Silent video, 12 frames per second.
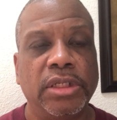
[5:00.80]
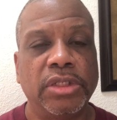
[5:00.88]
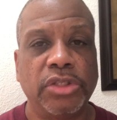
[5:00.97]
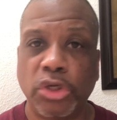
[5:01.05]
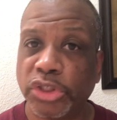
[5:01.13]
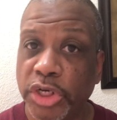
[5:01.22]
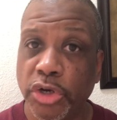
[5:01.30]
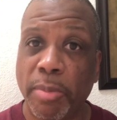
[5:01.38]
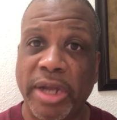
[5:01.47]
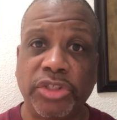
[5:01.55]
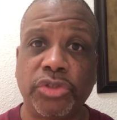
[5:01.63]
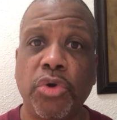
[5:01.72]
those that know
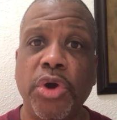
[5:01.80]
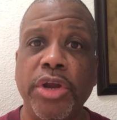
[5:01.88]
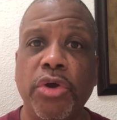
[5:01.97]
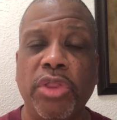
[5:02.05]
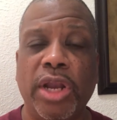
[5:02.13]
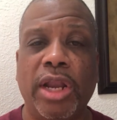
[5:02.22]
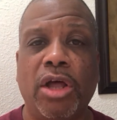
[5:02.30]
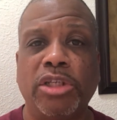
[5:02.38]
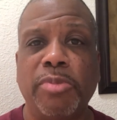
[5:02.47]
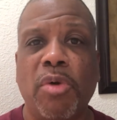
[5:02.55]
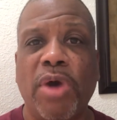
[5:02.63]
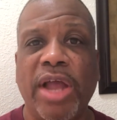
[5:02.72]
my story know that I
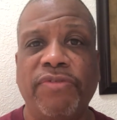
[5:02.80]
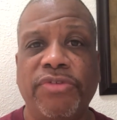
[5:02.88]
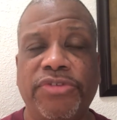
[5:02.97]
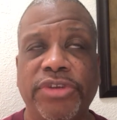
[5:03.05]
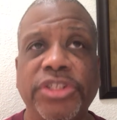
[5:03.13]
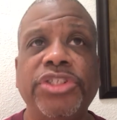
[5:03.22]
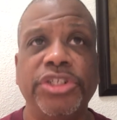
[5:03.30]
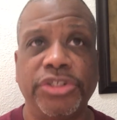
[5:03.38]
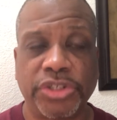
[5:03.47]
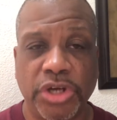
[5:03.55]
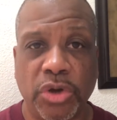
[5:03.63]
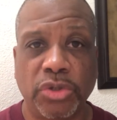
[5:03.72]
lost my wife 6
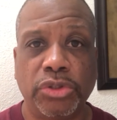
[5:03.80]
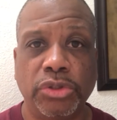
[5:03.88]
years ago